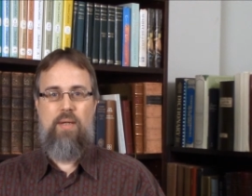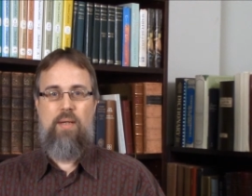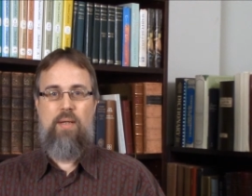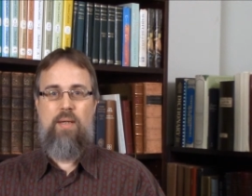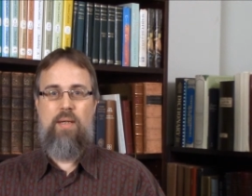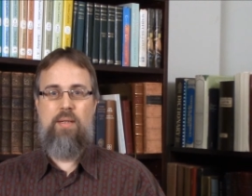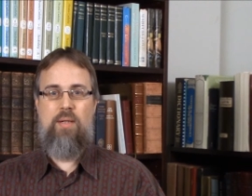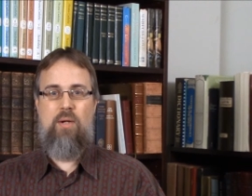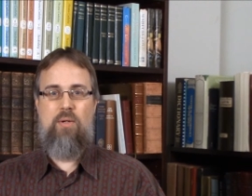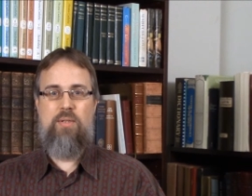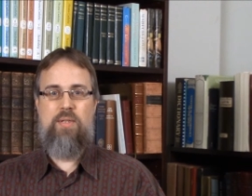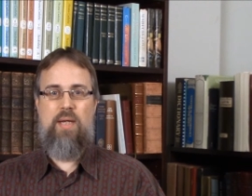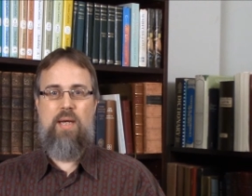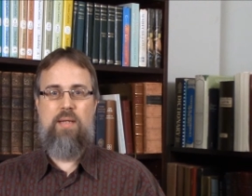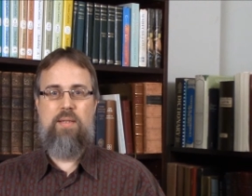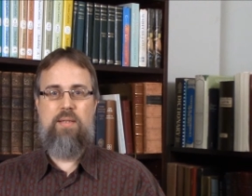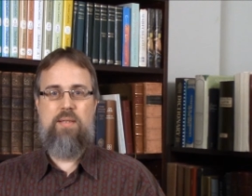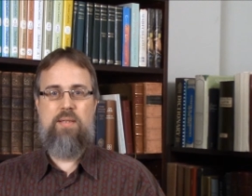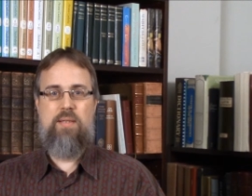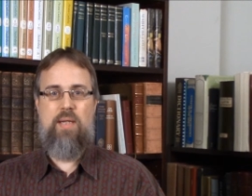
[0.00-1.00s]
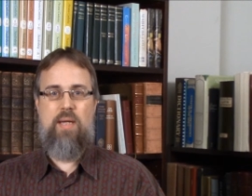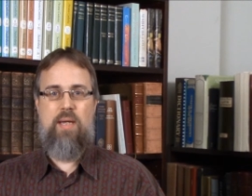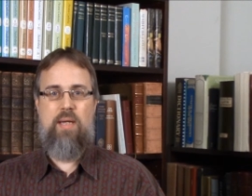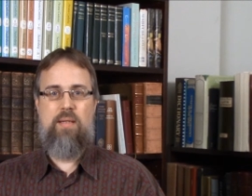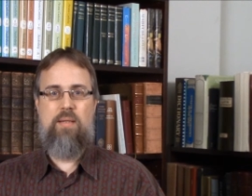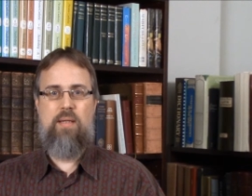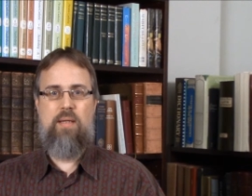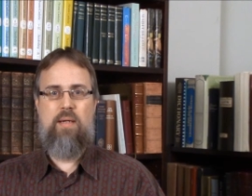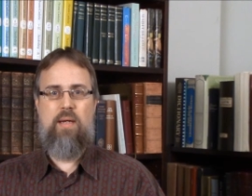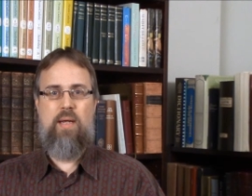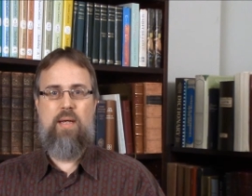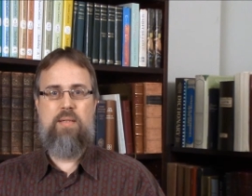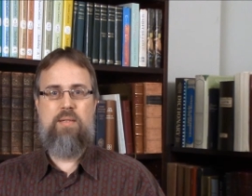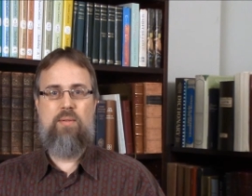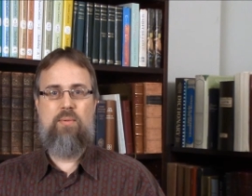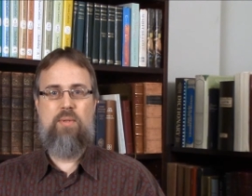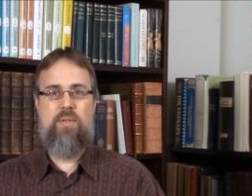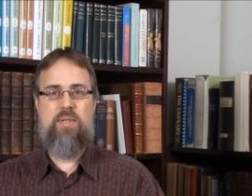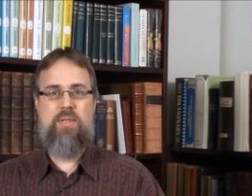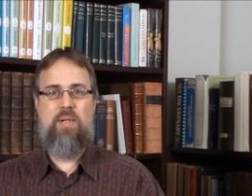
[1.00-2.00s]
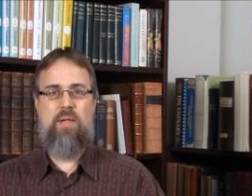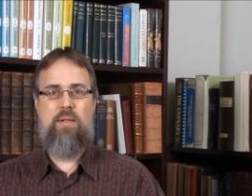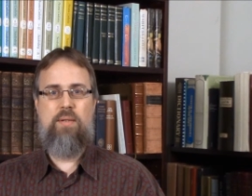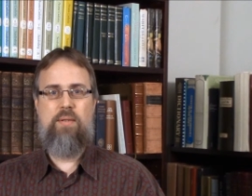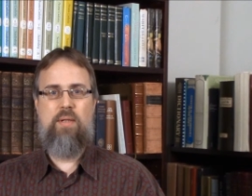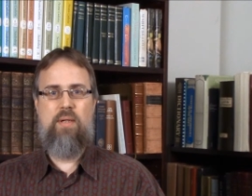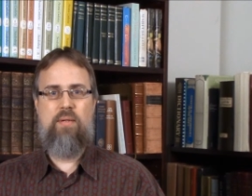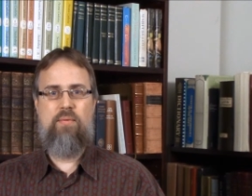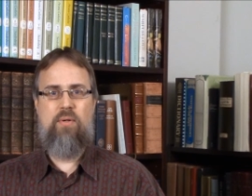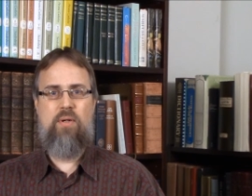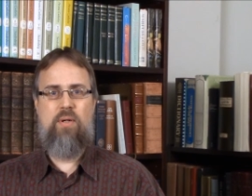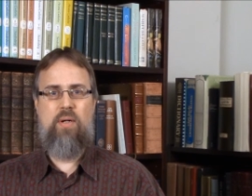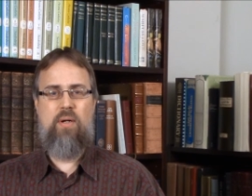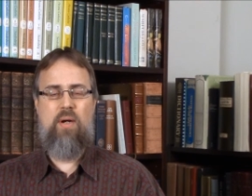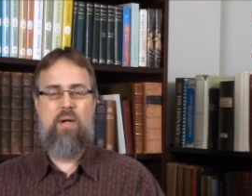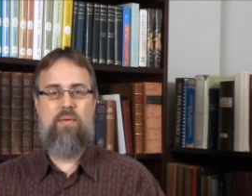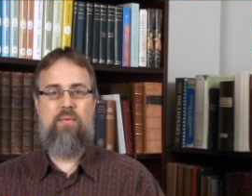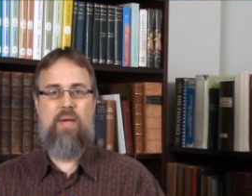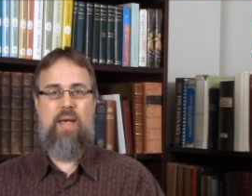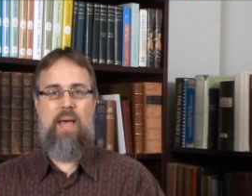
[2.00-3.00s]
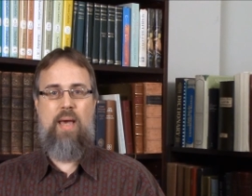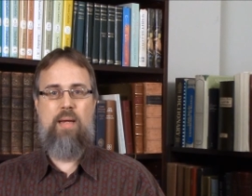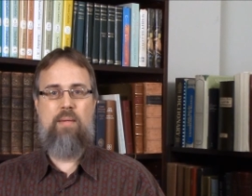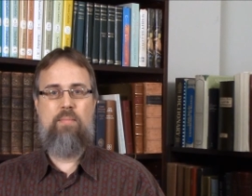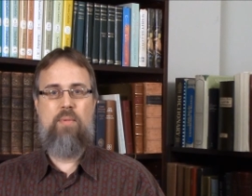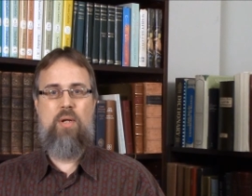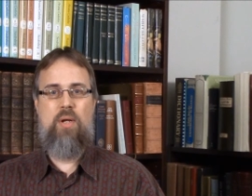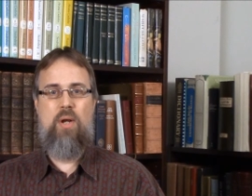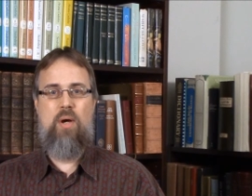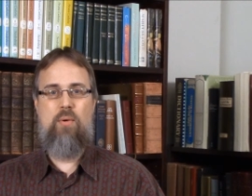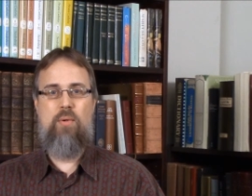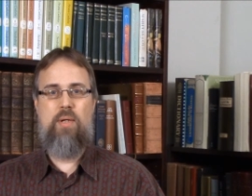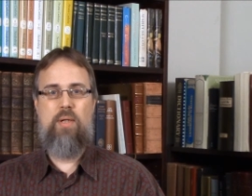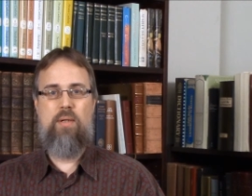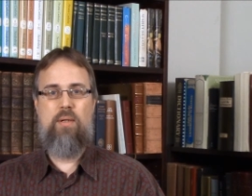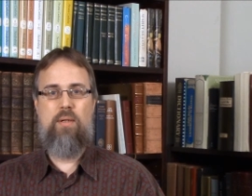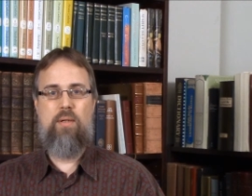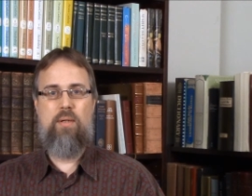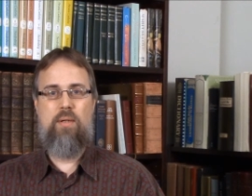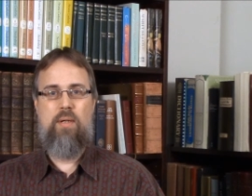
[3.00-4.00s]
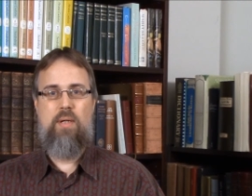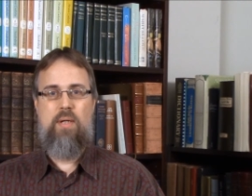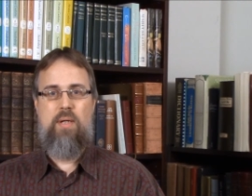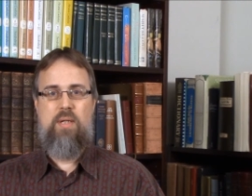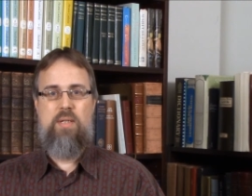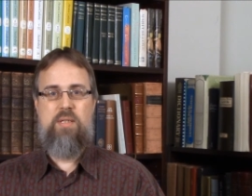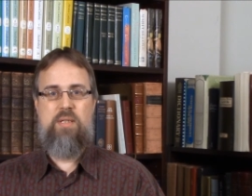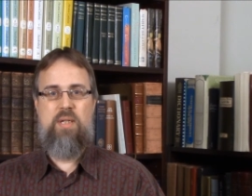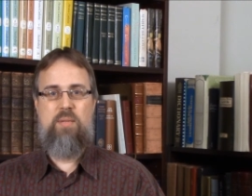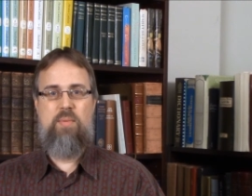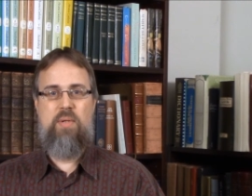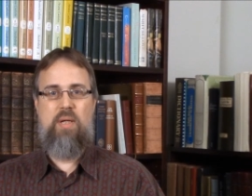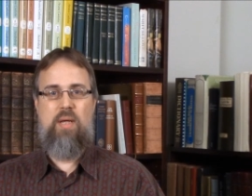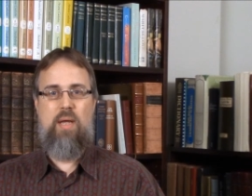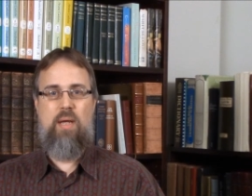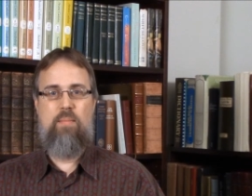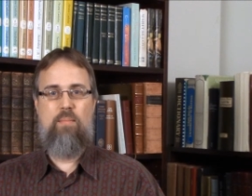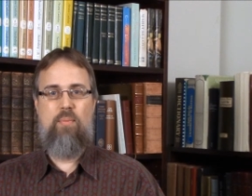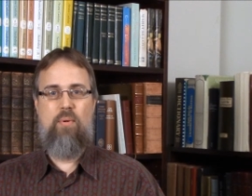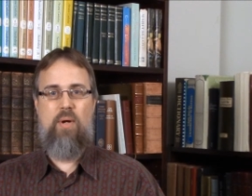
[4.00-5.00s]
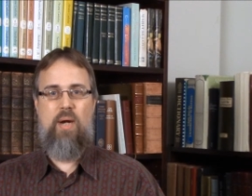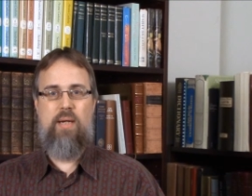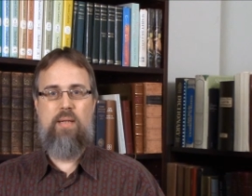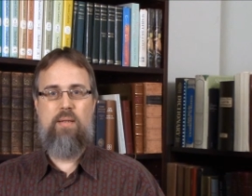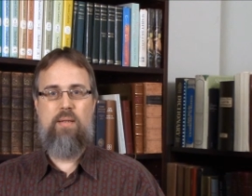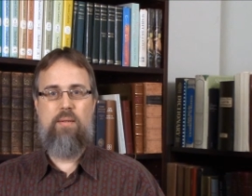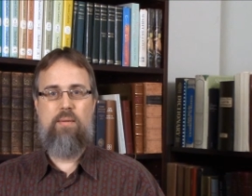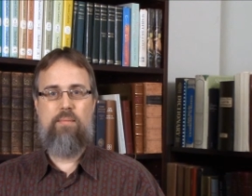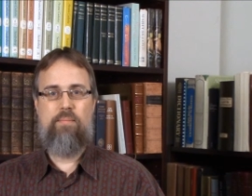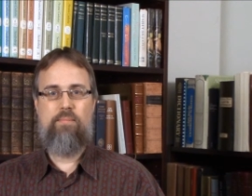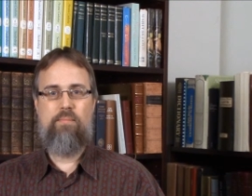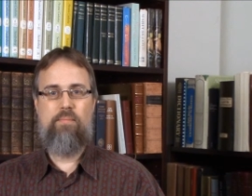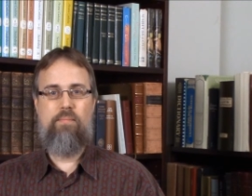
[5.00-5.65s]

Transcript: it goes on to say that as a result of Adam knowing her, she became pregnant.